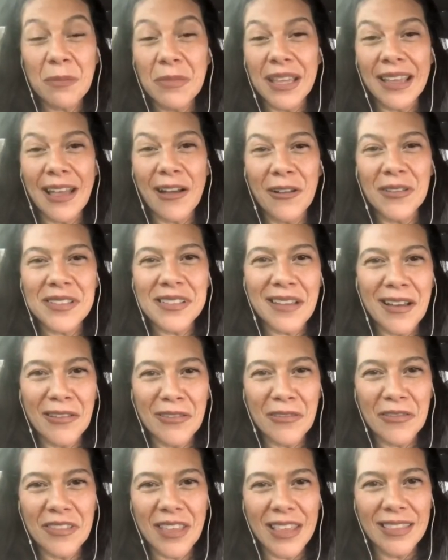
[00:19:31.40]
something else
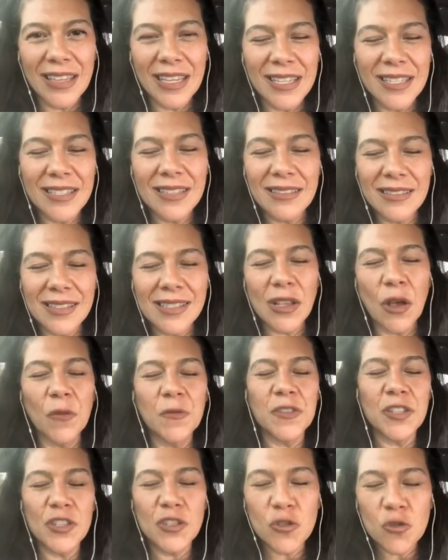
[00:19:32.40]
other than these
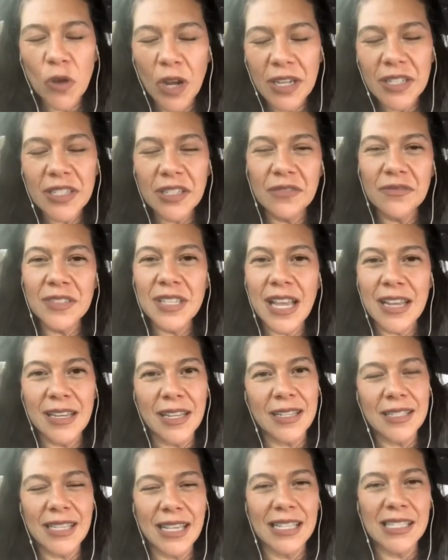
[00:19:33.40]
self-destructive
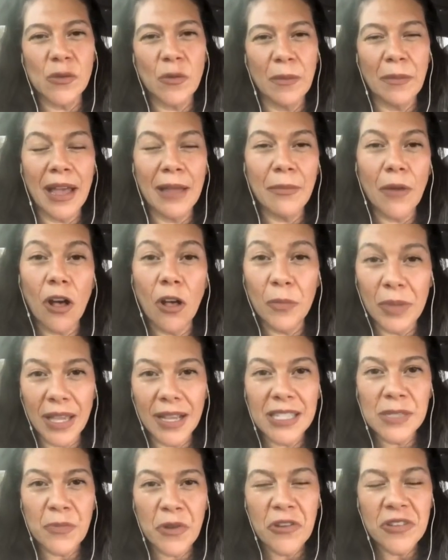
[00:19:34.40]
tendencies that we might all
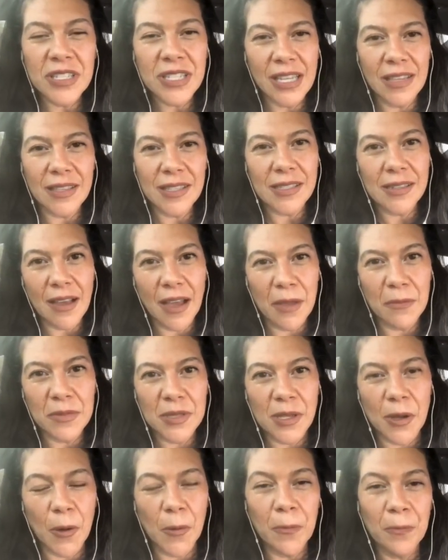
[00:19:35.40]
be experiencing at this
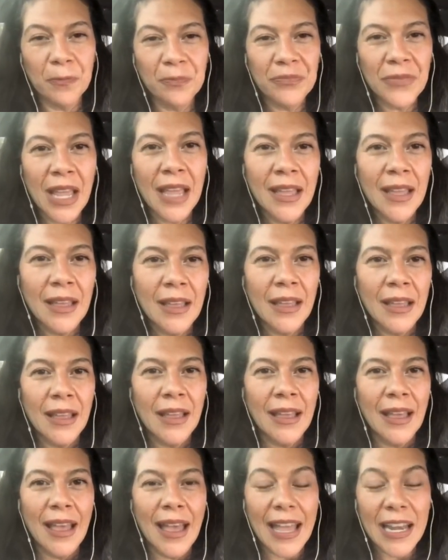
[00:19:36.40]
time. So
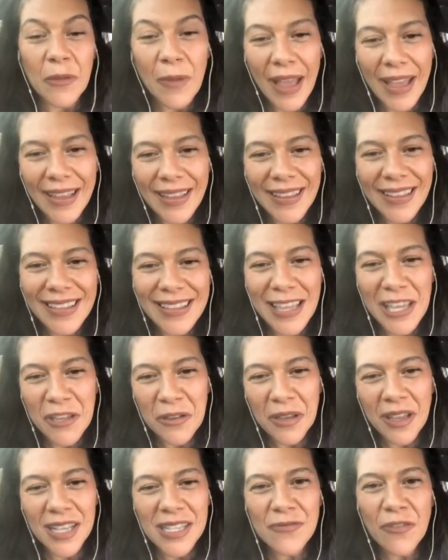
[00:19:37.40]
anyway,
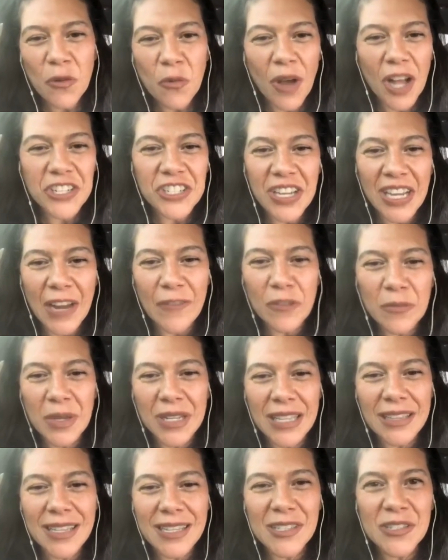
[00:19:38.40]
thank you guys for watching.
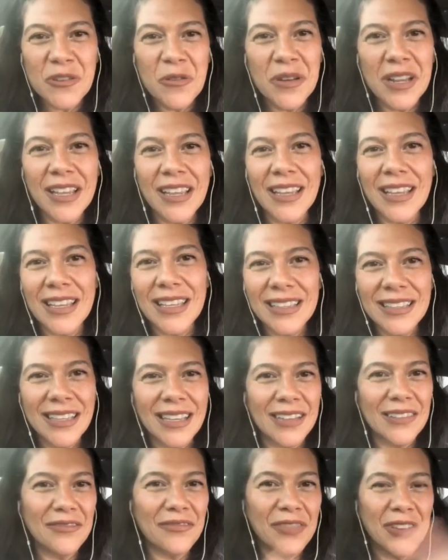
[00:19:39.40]
Everybody that's tuning
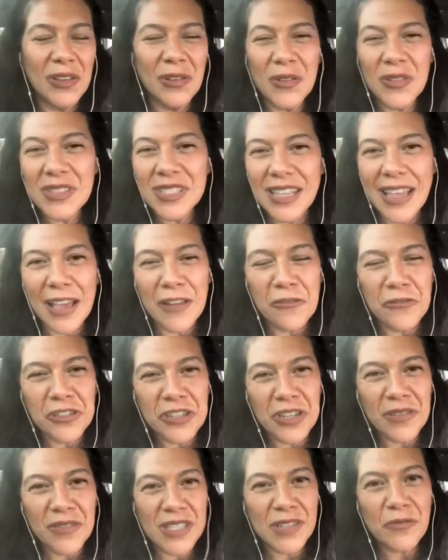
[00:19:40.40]
in that feels the
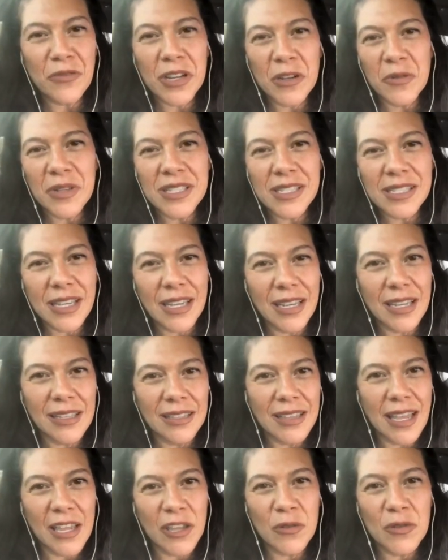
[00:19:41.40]
energy of this
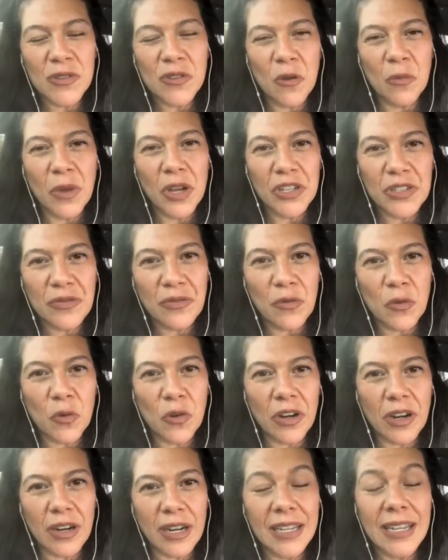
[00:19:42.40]
frequency, thank you so much
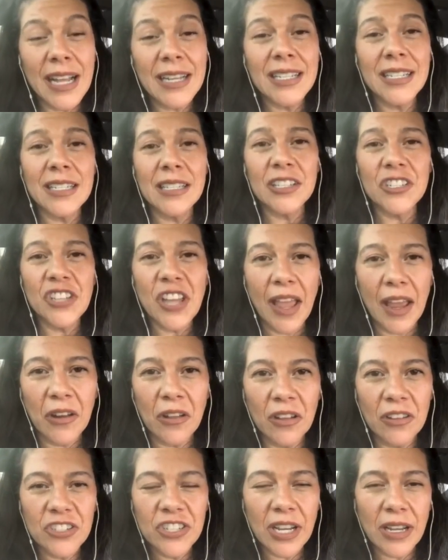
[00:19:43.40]
for connecting to the
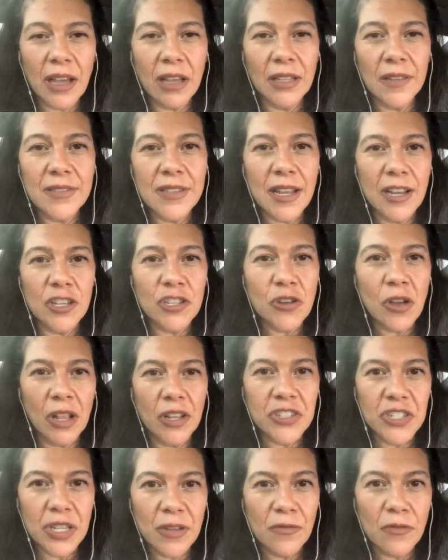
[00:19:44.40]
channel. Check out
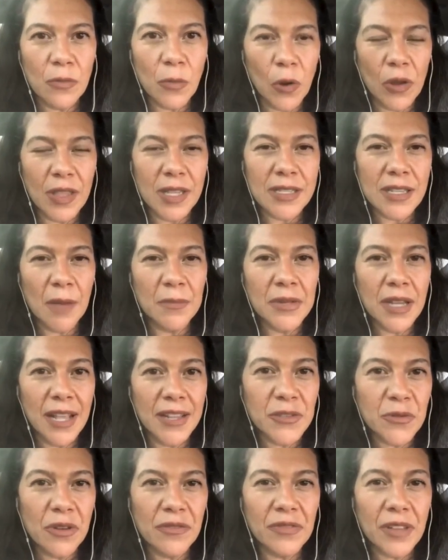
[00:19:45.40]
livzenastrology for more of these
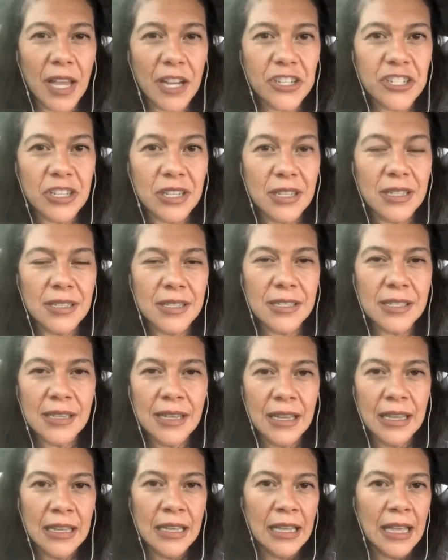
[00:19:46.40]
updates,
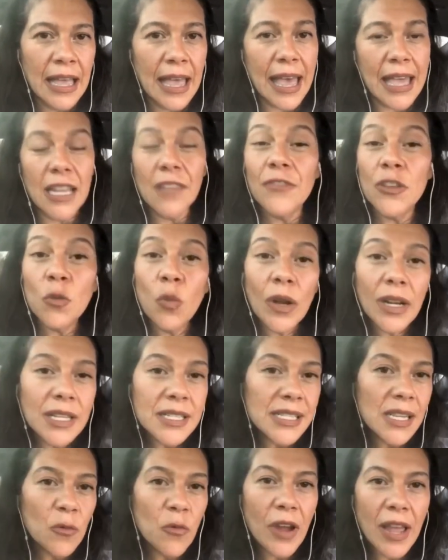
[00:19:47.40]
reflections. And if you
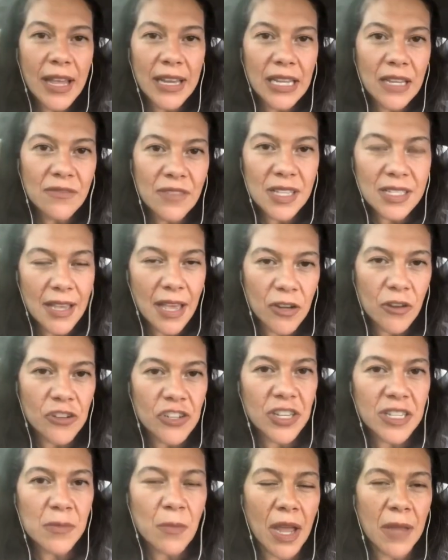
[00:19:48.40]
want to see where any of these
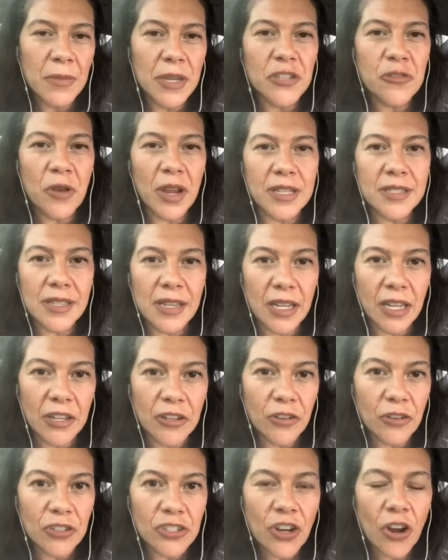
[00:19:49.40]
energies might be
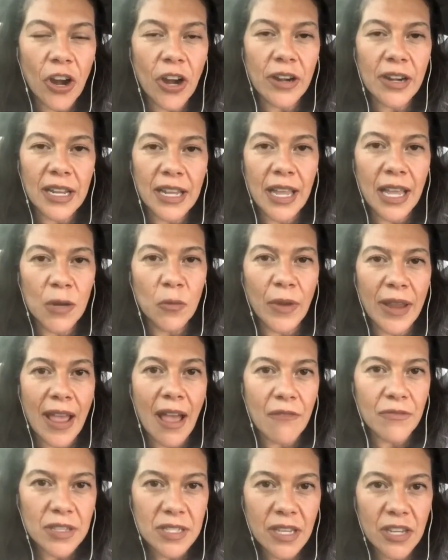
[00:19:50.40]
transiting in your chart, again,
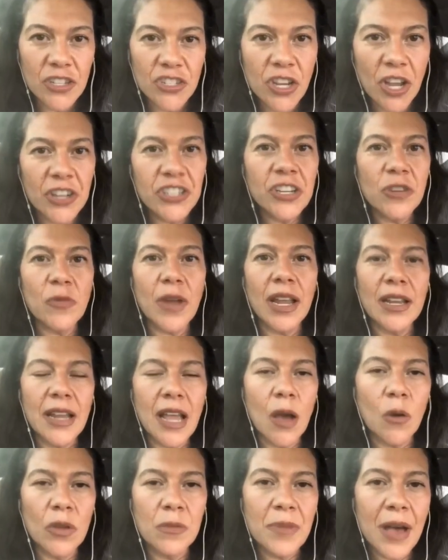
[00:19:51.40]
we have this conjunction
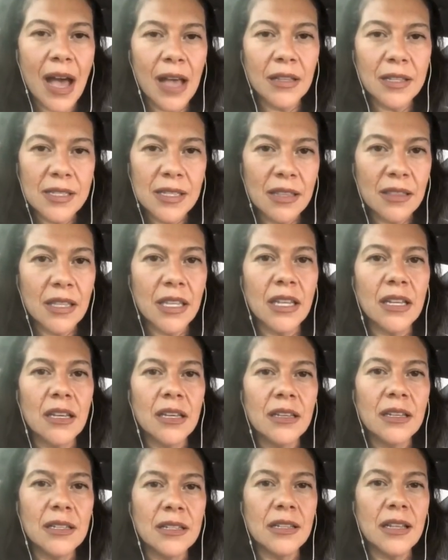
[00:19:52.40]
right now with Pallas
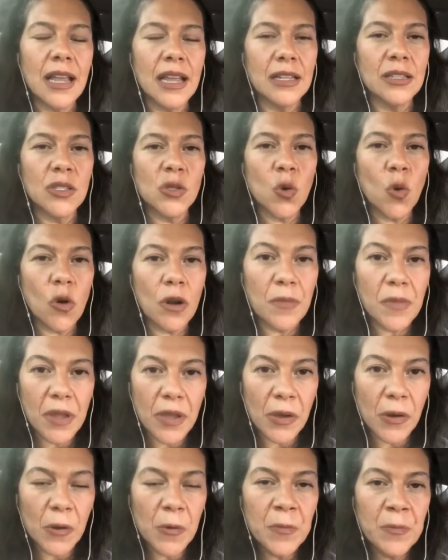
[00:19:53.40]
Athena and
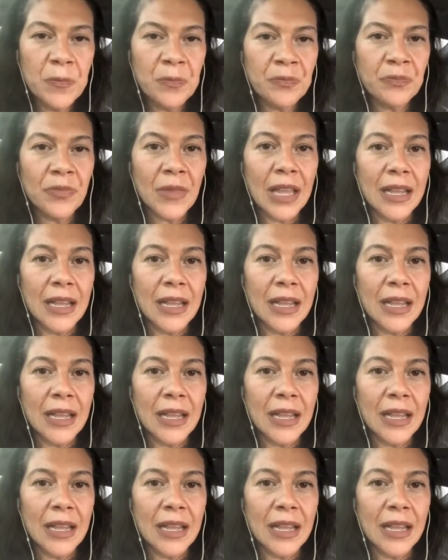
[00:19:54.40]
Scorpio